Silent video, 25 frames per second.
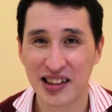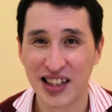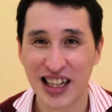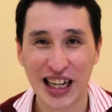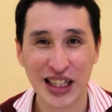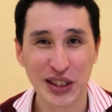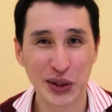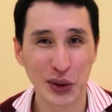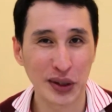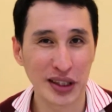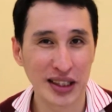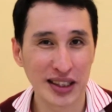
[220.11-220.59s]

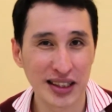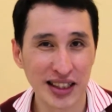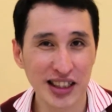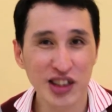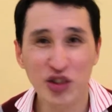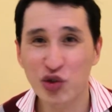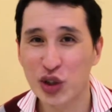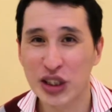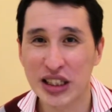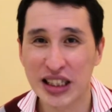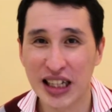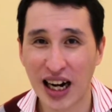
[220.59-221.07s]
So in
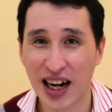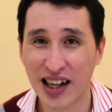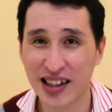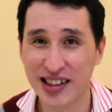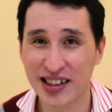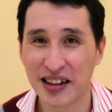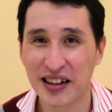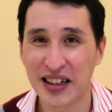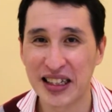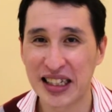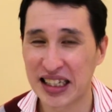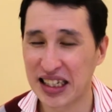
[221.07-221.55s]
this
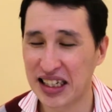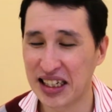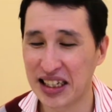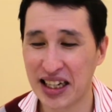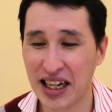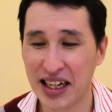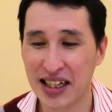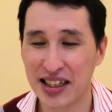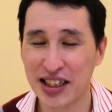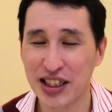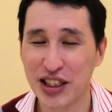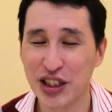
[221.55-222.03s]
regard, the
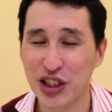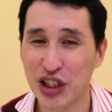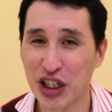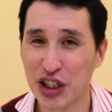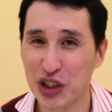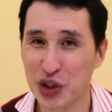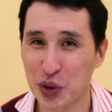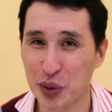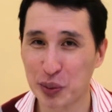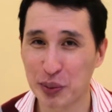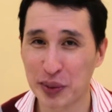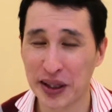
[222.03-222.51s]
ENTJ
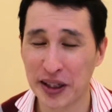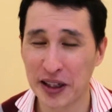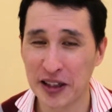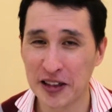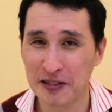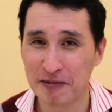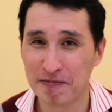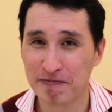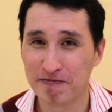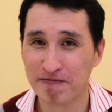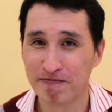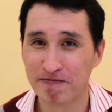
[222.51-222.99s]
should be
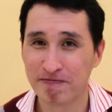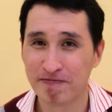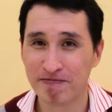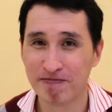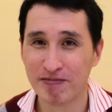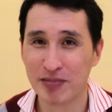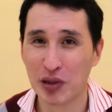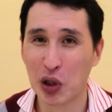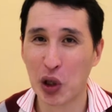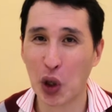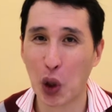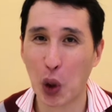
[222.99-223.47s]

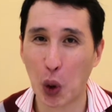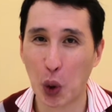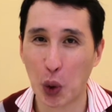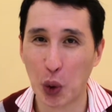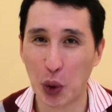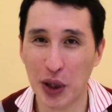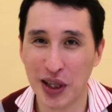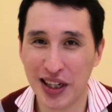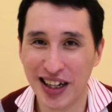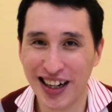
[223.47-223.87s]
low.